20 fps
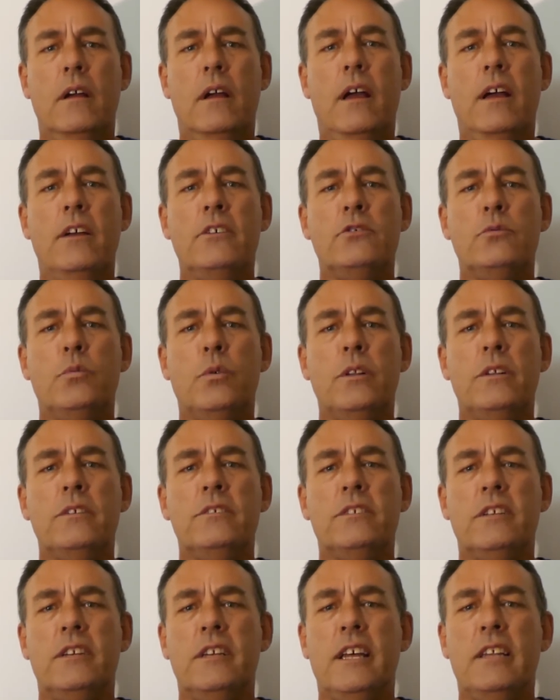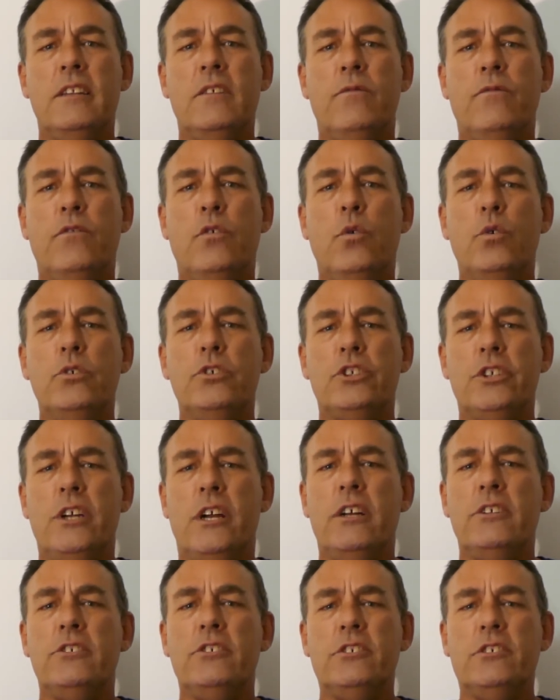as well as another 4
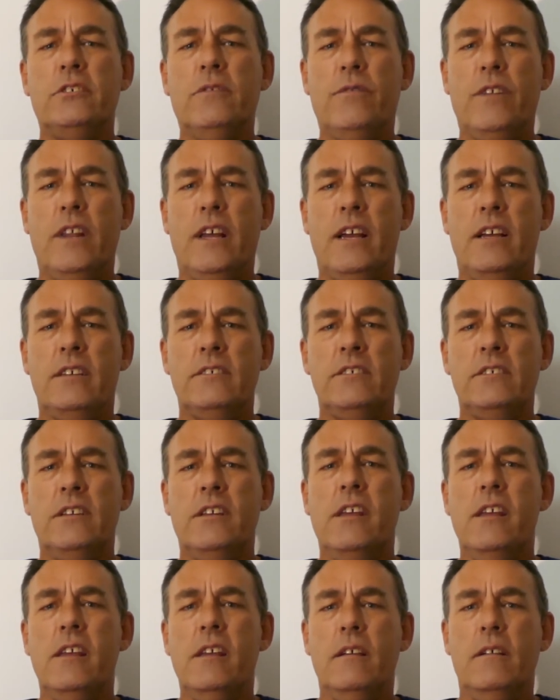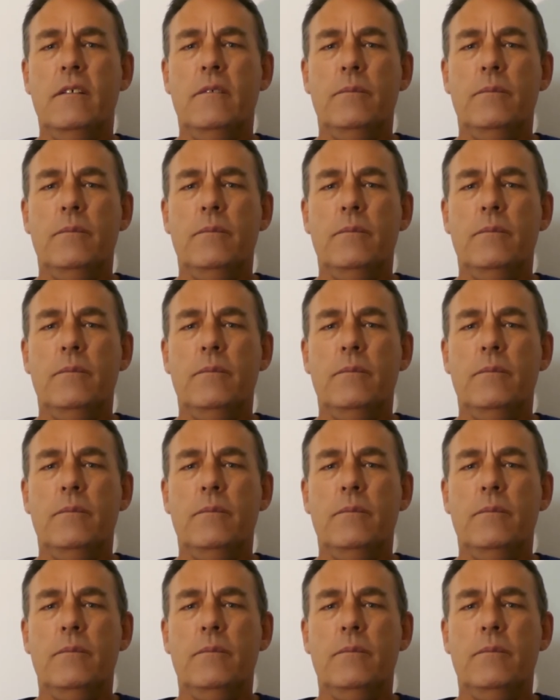charges of larceny.